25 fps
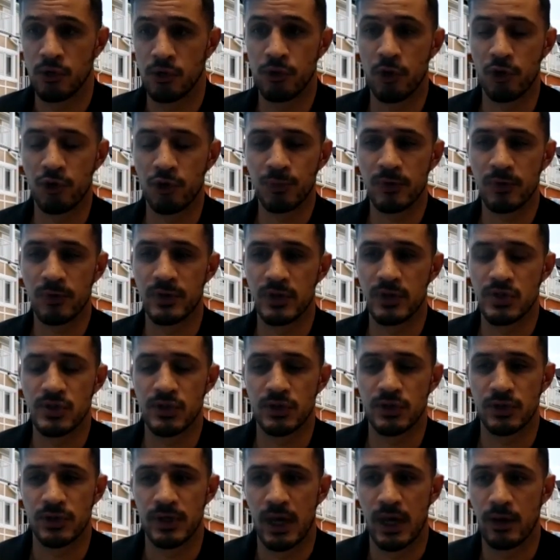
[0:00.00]
those
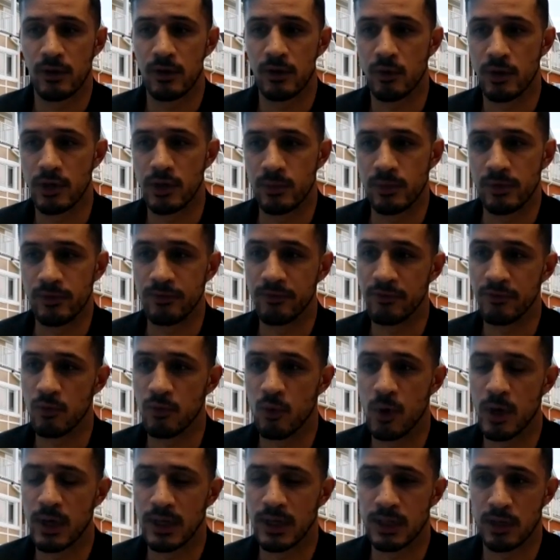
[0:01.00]
provisions are now going to be
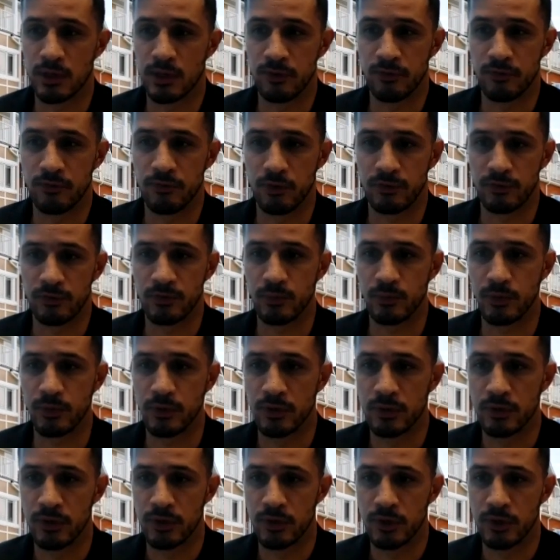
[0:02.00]
void and unenforceable.